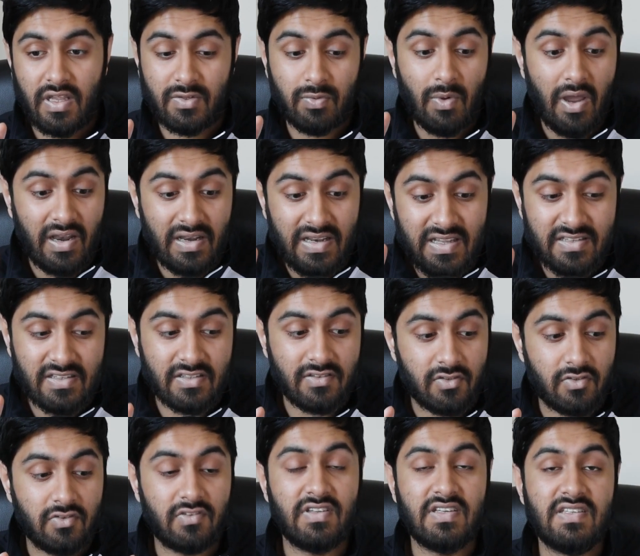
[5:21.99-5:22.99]
That's why I
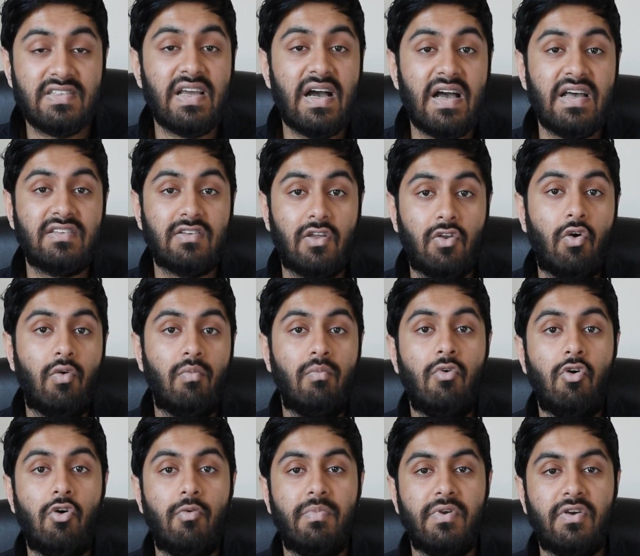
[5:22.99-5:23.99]
listen to these guys a lot
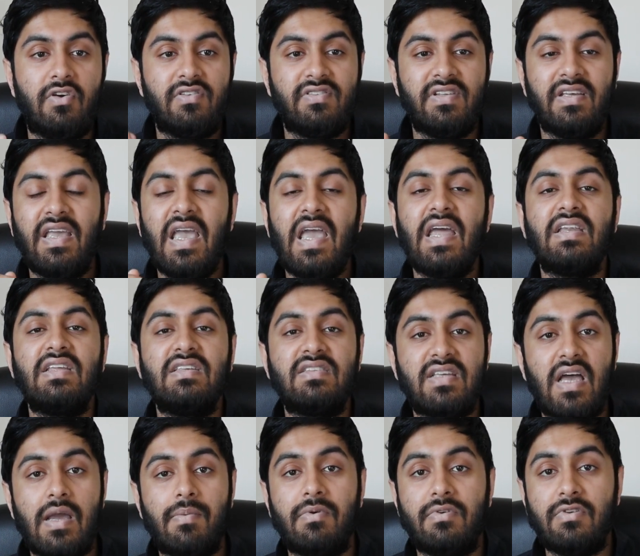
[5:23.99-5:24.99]
more, because they're getting
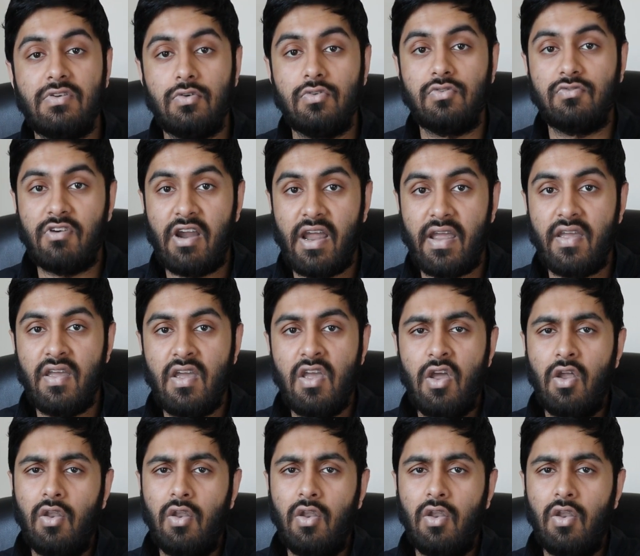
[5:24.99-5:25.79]
these type of deals right.